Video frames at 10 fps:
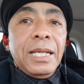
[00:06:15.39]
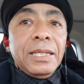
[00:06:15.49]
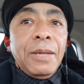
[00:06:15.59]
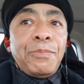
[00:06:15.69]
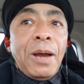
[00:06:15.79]

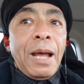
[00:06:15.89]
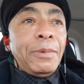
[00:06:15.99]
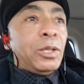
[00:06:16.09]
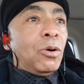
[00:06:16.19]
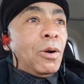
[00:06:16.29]
They're probably
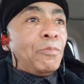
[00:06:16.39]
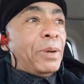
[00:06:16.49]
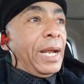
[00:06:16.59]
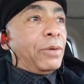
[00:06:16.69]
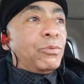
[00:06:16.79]
going
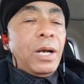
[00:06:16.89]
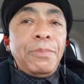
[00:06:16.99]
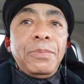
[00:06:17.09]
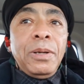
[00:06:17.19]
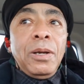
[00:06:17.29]
bankrupt,
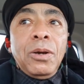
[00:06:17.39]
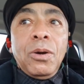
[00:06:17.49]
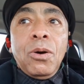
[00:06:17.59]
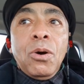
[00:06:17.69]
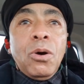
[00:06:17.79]

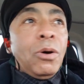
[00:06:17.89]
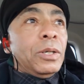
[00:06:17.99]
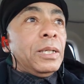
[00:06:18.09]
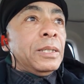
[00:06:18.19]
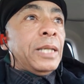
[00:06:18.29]
or
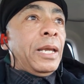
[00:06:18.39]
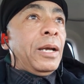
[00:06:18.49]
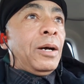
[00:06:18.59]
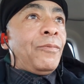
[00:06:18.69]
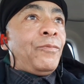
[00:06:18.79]

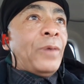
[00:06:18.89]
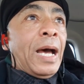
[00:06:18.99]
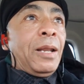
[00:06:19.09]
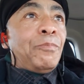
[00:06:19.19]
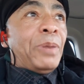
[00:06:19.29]
they're
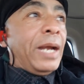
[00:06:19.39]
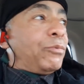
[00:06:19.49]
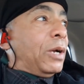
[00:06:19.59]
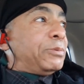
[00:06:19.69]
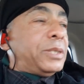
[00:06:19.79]
filing
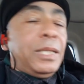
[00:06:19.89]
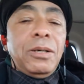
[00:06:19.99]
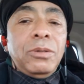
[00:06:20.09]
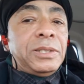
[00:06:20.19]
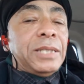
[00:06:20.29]
bankruptcy
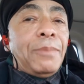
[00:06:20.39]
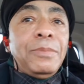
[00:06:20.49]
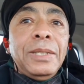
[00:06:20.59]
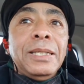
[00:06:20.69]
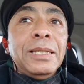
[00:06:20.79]
or
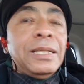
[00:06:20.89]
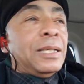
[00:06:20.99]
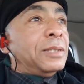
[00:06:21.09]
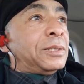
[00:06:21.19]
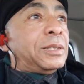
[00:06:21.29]
something.
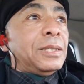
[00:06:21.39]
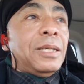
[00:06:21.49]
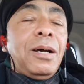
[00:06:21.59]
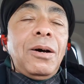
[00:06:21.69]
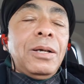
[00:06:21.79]

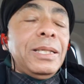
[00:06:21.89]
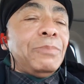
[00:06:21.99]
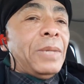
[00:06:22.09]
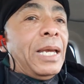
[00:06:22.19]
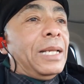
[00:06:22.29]
Oh,
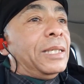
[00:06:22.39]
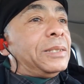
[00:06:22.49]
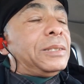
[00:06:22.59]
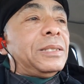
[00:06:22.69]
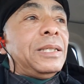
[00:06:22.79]
man,
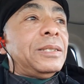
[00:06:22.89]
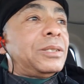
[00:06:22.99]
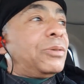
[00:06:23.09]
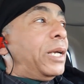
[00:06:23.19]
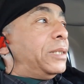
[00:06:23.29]
it's
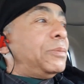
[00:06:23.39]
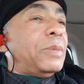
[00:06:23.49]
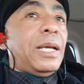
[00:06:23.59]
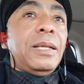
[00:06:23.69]
crazy, man.